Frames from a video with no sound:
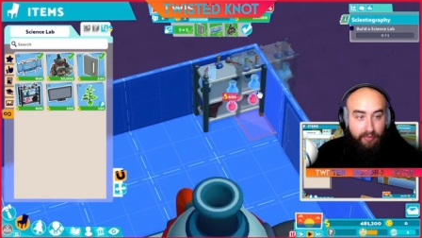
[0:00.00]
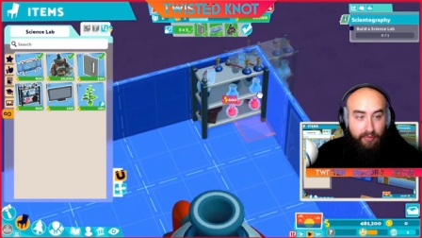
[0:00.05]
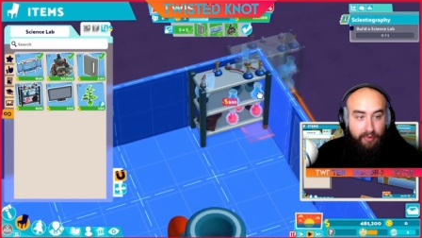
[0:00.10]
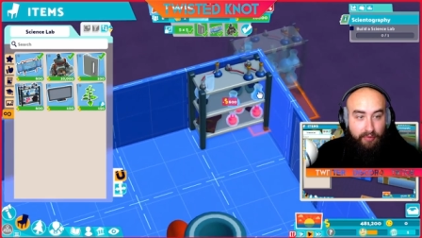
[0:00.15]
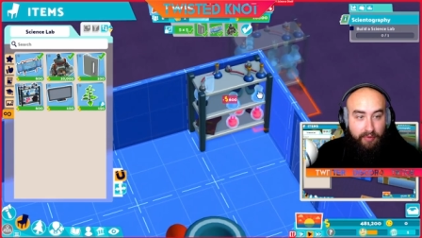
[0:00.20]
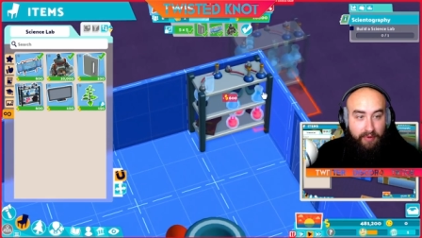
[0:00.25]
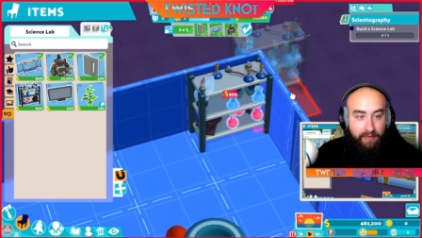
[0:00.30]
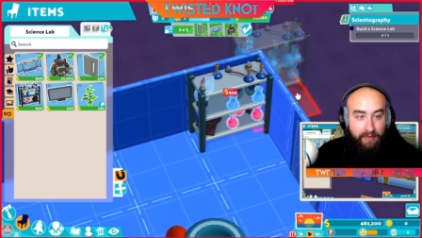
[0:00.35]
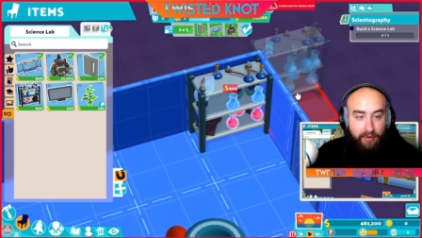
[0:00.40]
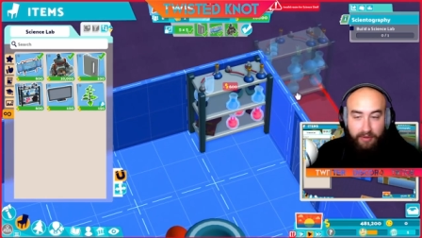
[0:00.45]

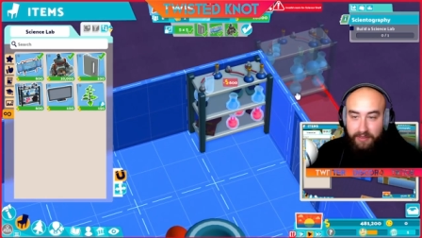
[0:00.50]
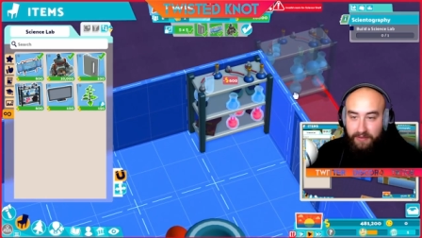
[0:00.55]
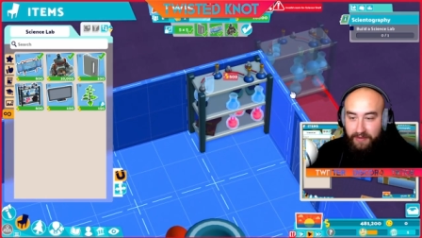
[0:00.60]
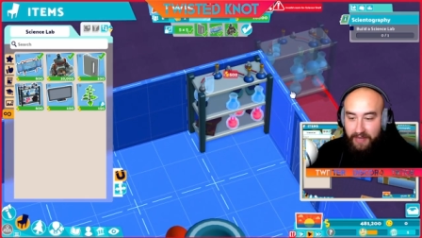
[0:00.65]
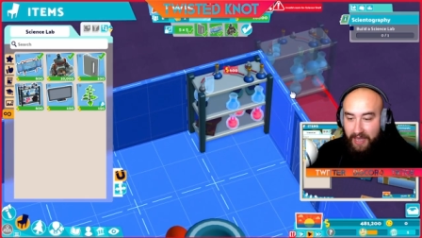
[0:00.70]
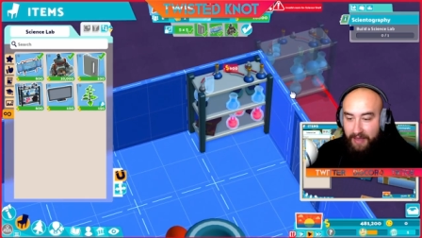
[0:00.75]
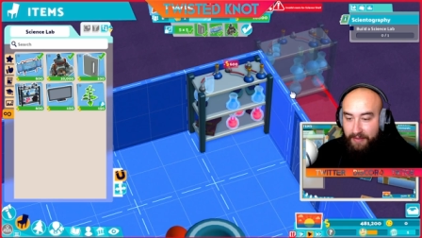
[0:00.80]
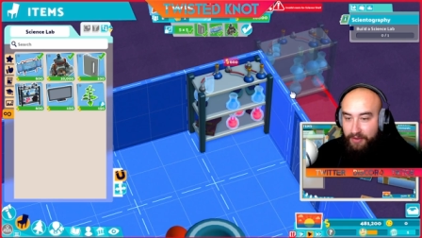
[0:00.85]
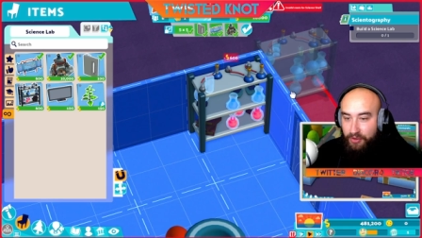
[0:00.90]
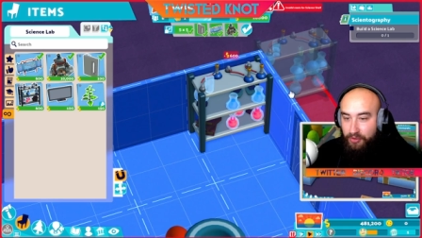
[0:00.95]
with lots of
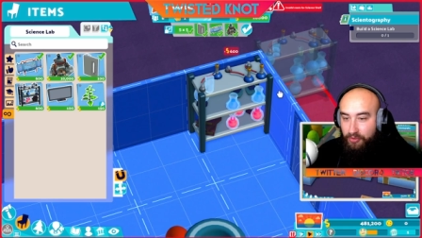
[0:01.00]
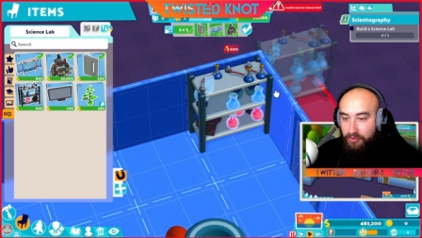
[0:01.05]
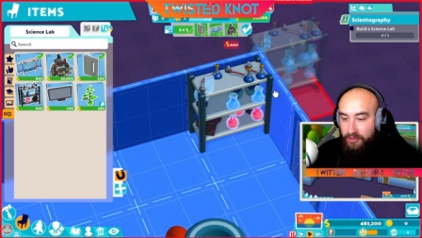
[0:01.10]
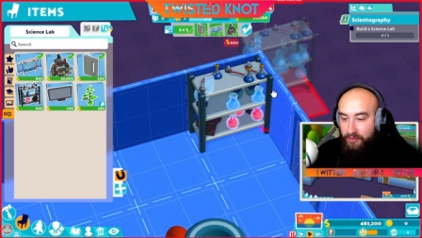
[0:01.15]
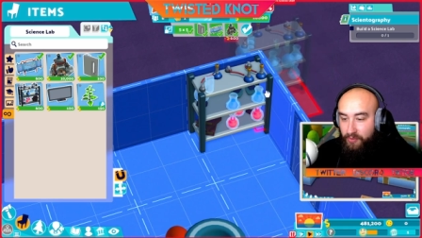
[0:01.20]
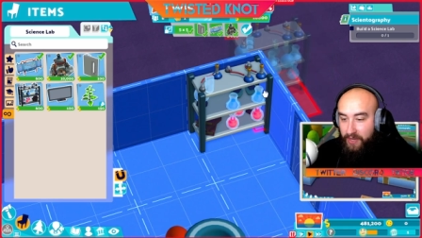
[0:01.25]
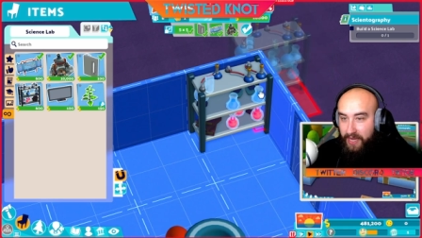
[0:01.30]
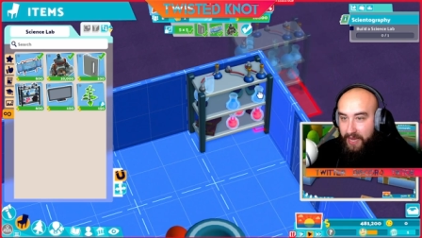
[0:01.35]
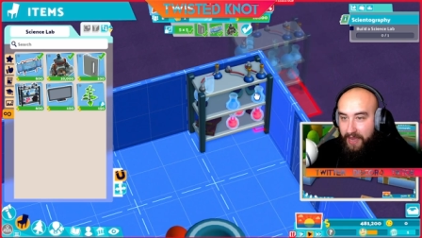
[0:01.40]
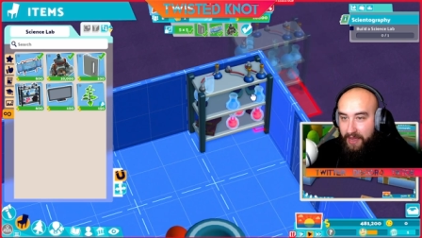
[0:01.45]
chemicals
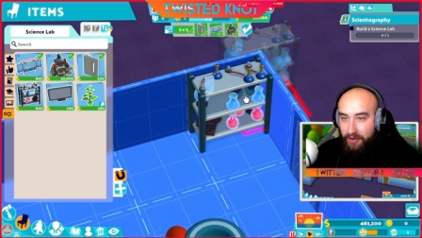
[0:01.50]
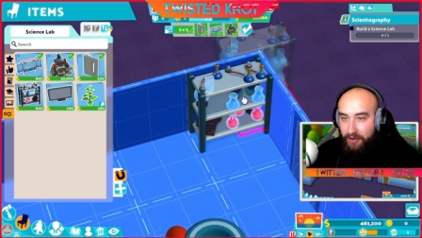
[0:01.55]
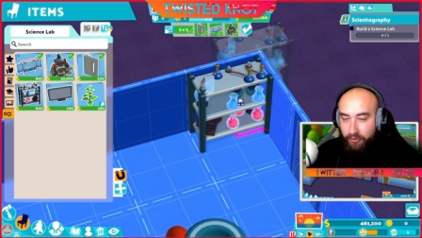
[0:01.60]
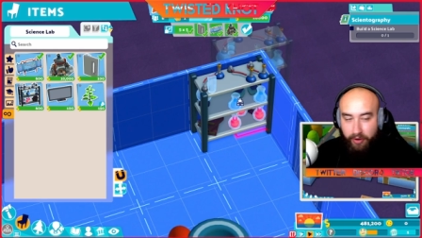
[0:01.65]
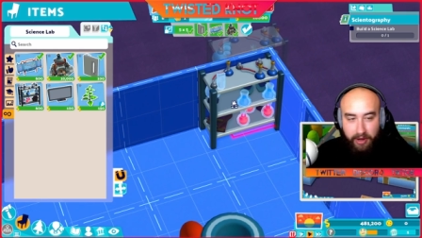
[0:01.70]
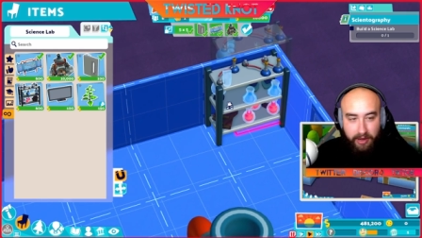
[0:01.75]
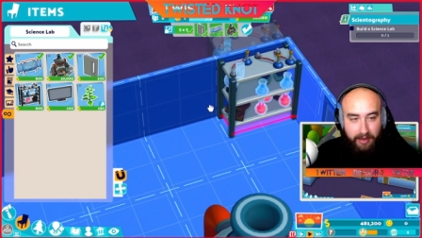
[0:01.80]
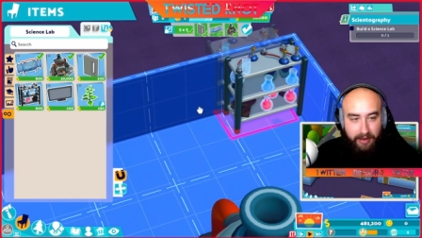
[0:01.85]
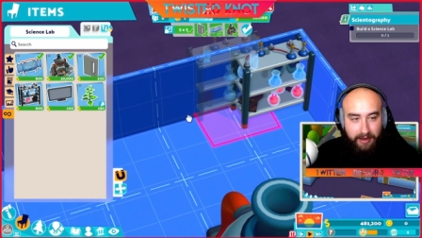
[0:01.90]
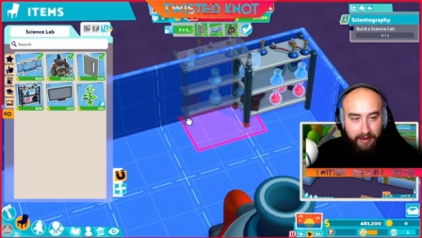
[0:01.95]
we can't
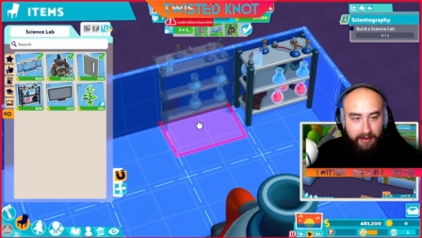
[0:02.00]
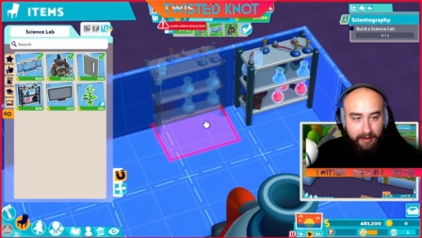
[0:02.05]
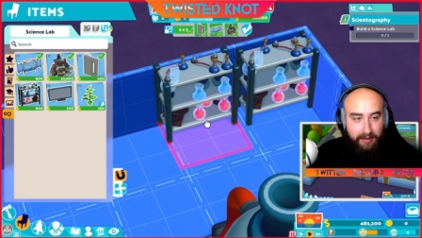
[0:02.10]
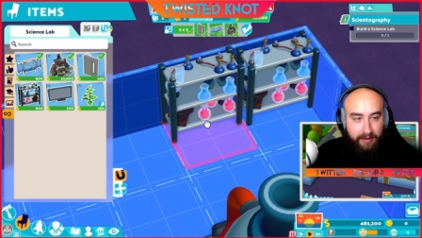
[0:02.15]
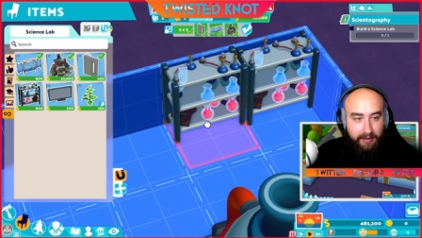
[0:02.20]
drink.